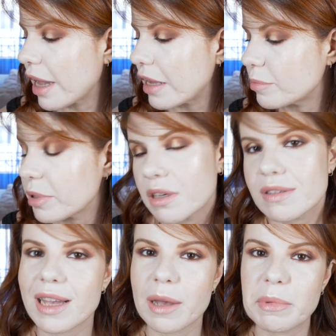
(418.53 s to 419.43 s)
and
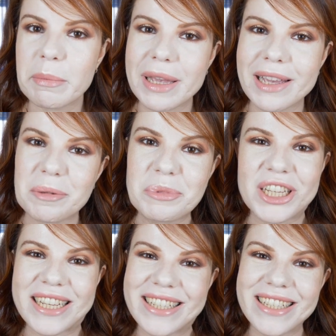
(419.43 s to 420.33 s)
because I'm a makeup
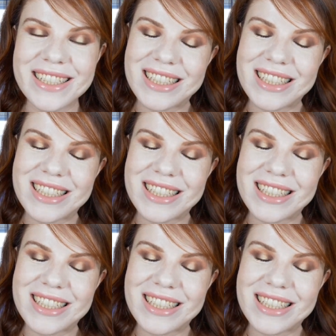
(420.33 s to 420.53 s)
junkie.